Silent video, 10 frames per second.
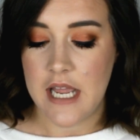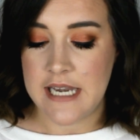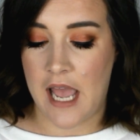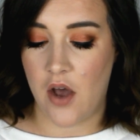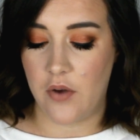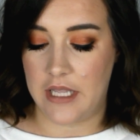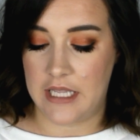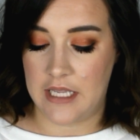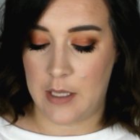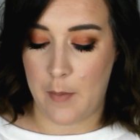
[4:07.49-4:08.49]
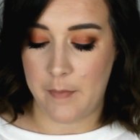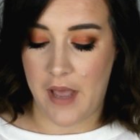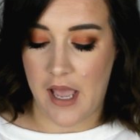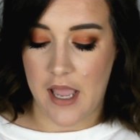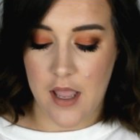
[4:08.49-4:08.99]
Now, in
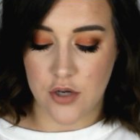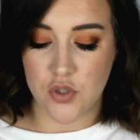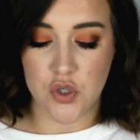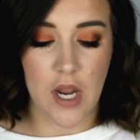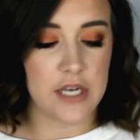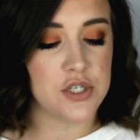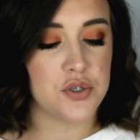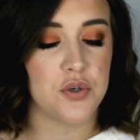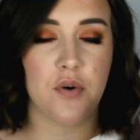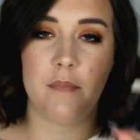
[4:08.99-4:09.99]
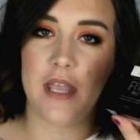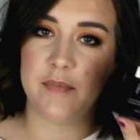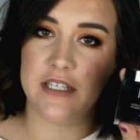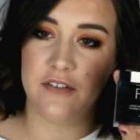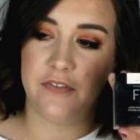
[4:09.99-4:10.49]
my tried and true
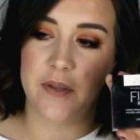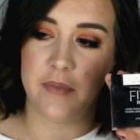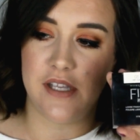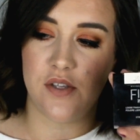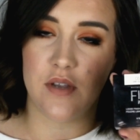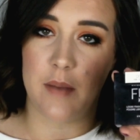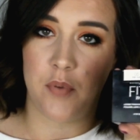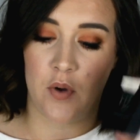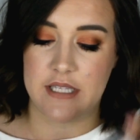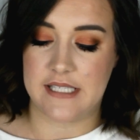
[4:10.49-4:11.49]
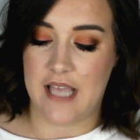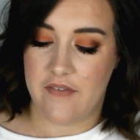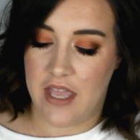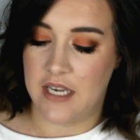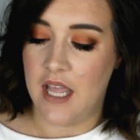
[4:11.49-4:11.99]
Maybelline Fit Me, you get
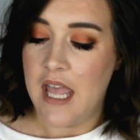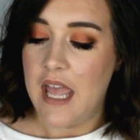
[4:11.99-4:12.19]
0.7,